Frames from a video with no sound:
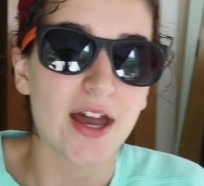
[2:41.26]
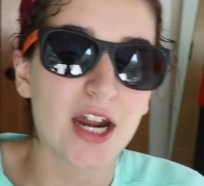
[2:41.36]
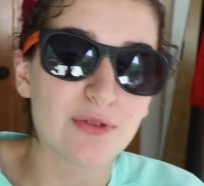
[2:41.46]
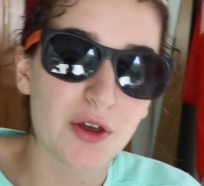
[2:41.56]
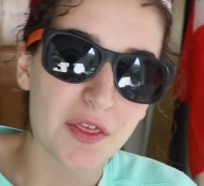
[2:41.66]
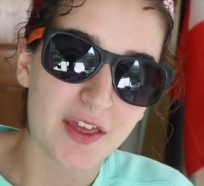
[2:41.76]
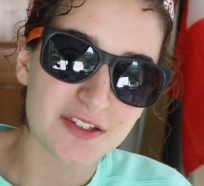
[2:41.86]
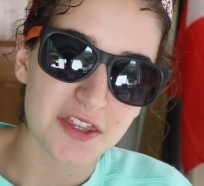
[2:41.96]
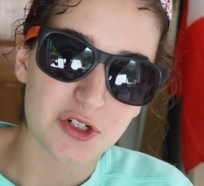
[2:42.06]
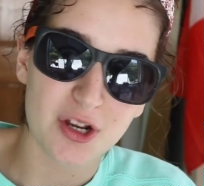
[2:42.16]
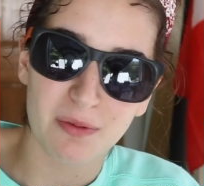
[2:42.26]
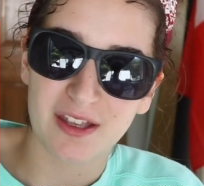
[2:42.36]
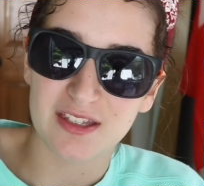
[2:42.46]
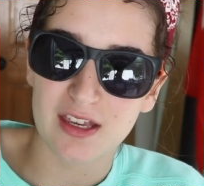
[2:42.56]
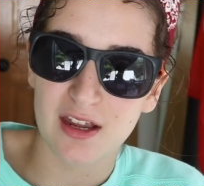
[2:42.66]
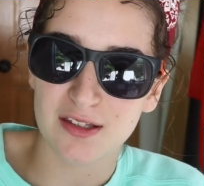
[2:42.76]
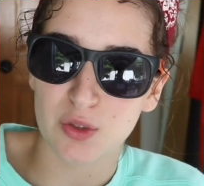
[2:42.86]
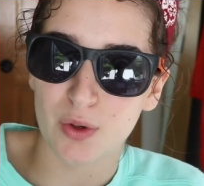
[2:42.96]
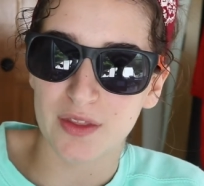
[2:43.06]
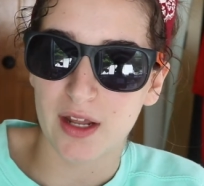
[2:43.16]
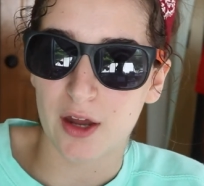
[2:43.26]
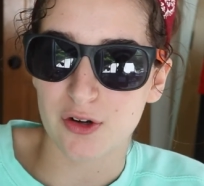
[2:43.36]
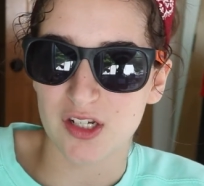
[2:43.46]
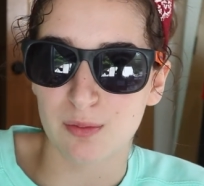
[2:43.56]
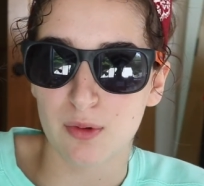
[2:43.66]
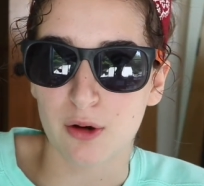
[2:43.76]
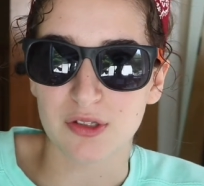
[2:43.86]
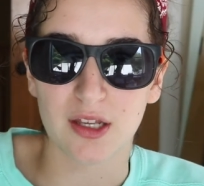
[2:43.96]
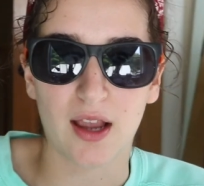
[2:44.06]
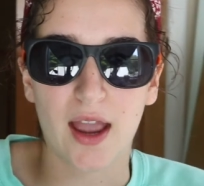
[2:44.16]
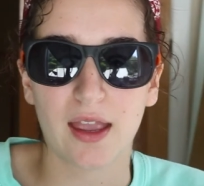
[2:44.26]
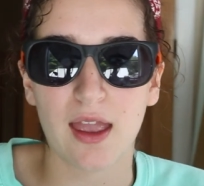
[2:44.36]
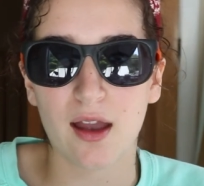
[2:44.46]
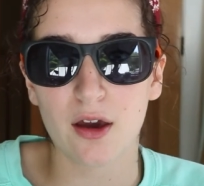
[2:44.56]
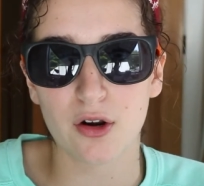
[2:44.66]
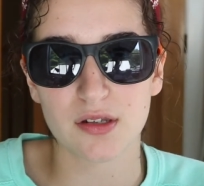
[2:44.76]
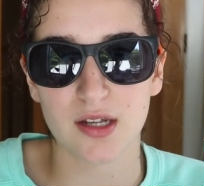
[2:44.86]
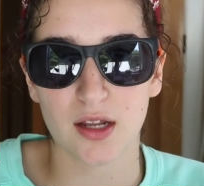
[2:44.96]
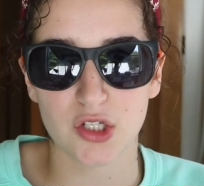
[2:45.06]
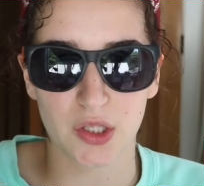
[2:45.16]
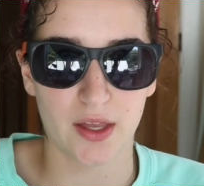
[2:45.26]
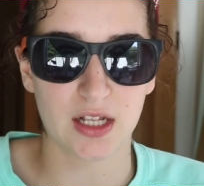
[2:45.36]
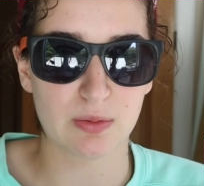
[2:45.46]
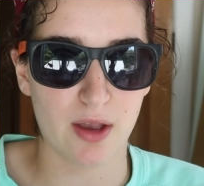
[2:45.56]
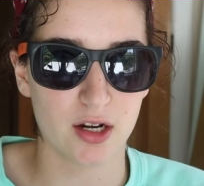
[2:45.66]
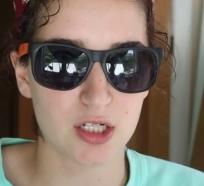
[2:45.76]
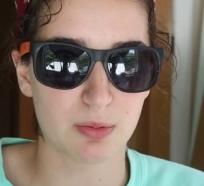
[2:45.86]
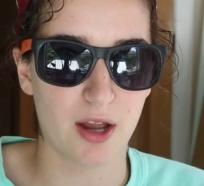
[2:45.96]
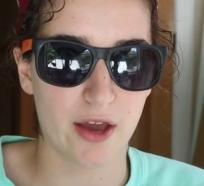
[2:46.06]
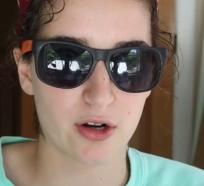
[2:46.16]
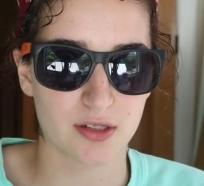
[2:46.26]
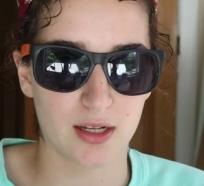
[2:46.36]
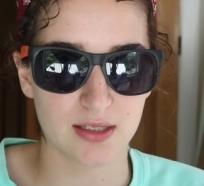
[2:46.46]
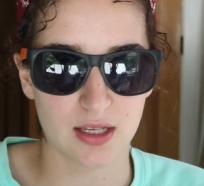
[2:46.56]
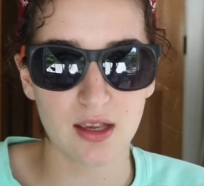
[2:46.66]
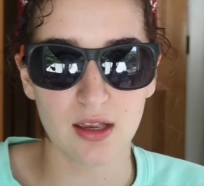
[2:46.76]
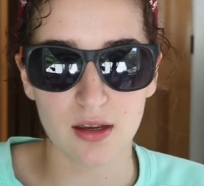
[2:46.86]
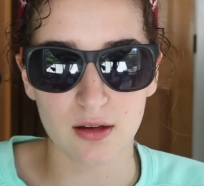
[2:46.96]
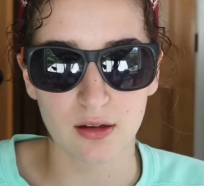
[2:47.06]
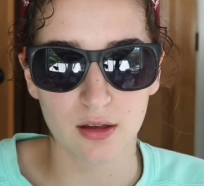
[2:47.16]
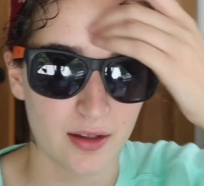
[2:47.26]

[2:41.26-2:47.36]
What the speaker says: Out of all the things on the trip, like skiing is the one that I understood most. Like I can't understand Chilean Spanish, but I understand skiing.